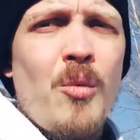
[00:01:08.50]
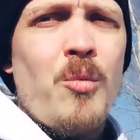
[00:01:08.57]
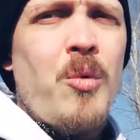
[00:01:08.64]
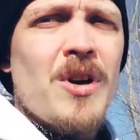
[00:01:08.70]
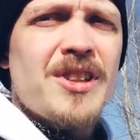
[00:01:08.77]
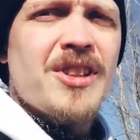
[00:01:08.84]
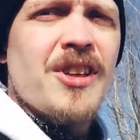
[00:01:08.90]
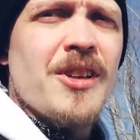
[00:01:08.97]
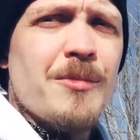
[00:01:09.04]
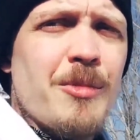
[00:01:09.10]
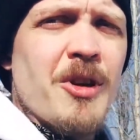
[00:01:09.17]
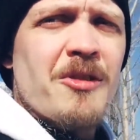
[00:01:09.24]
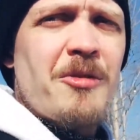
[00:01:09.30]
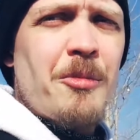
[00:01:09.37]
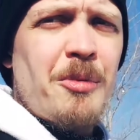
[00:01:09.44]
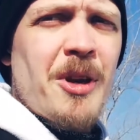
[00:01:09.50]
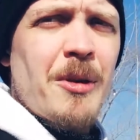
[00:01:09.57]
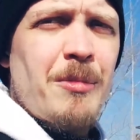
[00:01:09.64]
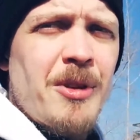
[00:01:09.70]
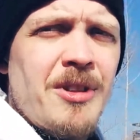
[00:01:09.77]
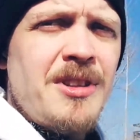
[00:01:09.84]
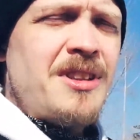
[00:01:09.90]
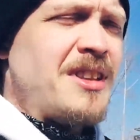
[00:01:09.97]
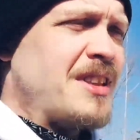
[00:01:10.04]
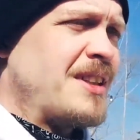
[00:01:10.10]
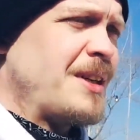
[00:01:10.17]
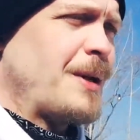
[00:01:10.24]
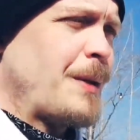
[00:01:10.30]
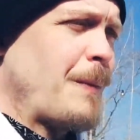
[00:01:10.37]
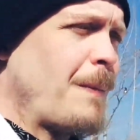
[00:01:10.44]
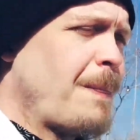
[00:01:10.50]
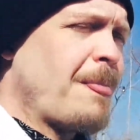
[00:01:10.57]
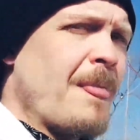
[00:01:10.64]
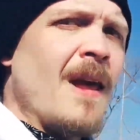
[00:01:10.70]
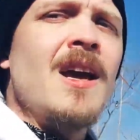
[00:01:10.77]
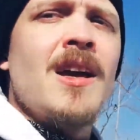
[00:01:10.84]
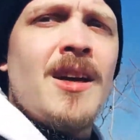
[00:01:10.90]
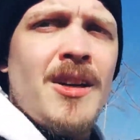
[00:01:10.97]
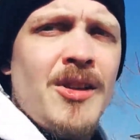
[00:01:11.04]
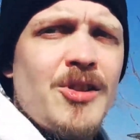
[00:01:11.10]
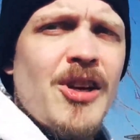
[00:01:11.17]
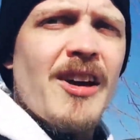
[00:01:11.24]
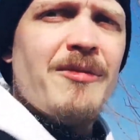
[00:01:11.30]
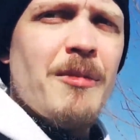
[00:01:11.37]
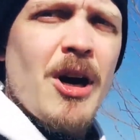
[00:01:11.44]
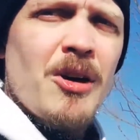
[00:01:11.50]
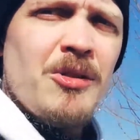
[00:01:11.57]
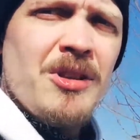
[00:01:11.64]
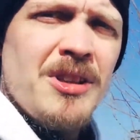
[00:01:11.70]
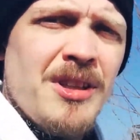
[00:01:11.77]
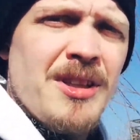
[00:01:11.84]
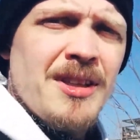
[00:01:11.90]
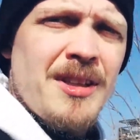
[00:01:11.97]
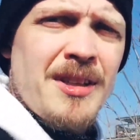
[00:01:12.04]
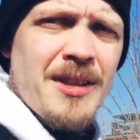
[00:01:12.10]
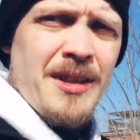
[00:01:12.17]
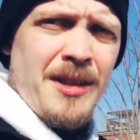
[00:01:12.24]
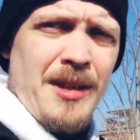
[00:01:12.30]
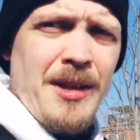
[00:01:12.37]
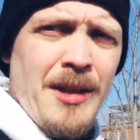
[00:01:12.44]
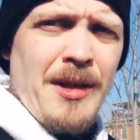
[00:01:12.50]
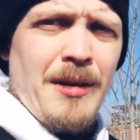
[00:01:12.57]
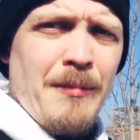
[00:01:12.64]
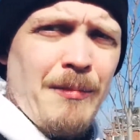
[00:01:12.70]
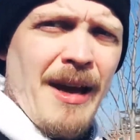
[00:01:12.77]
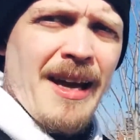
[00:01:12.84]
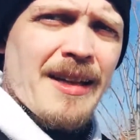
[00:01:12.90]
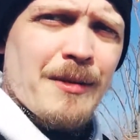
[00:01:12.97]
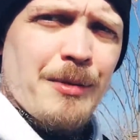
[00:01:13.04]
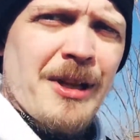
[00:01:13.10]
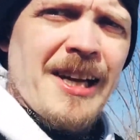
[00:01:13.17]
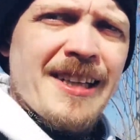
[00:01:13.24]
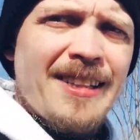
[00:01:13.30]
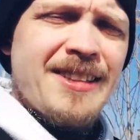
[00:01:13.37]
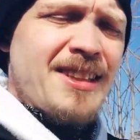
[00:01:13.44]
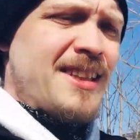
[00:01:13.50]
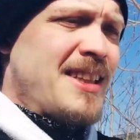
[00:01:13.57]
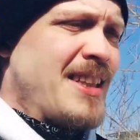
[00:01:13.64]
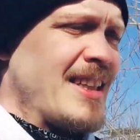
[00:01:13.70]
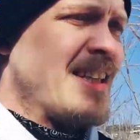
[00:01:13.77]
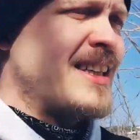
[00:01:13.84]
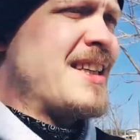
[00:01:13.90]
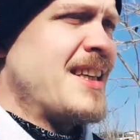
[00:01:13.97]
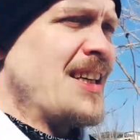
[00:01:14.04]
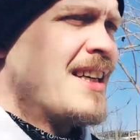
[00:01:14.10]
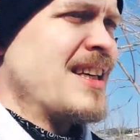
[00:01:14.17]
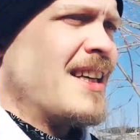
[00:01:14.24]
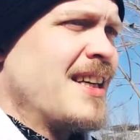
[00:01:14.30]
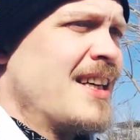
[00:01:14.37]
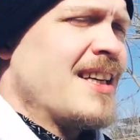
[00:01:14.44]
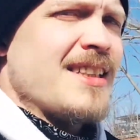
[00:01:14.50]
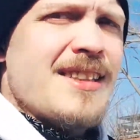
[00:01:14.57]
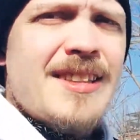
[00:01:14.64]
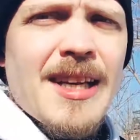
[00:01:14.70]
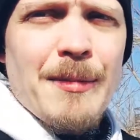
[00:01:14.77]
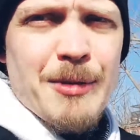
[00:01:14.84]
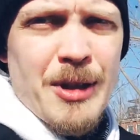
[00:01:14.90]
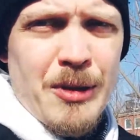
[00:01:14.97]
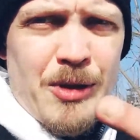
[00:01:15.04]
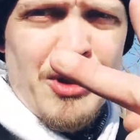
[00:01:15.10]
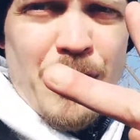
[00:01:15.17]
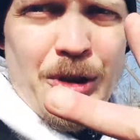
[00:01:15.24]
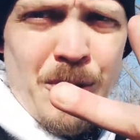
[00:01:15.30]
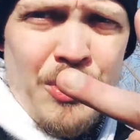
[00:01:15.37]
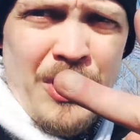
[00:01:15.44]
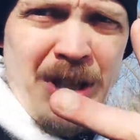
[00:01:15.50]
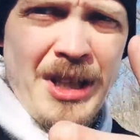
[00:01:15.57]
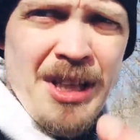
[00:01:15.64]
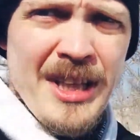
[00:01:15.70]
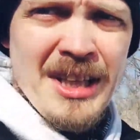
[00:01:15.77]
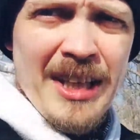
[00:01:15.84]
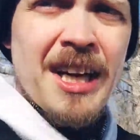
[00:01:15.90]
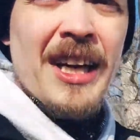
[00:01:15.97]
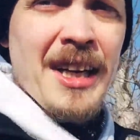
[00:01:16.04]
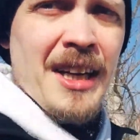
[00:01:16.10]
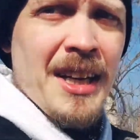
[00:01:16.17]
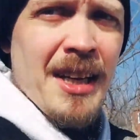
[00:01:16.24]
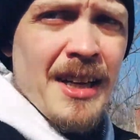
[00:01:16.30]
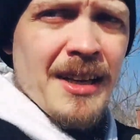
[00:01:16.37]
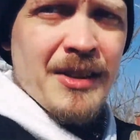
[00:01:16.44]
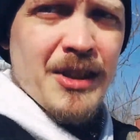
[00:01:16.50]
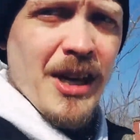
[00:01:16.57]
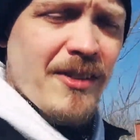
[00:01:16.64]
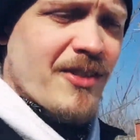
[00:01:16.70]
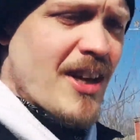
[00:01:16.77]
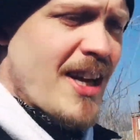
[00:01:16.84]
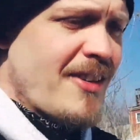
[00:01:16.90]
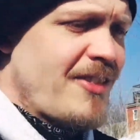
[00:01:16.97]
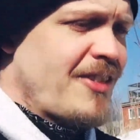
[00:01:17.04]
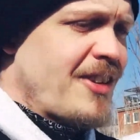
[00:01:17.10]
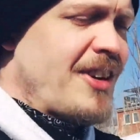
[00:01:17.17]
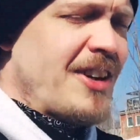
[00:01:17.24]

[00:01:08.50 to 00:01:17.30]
what's gonna do it for people. Chef Mo, back in the place. This is episode two, Chef Life.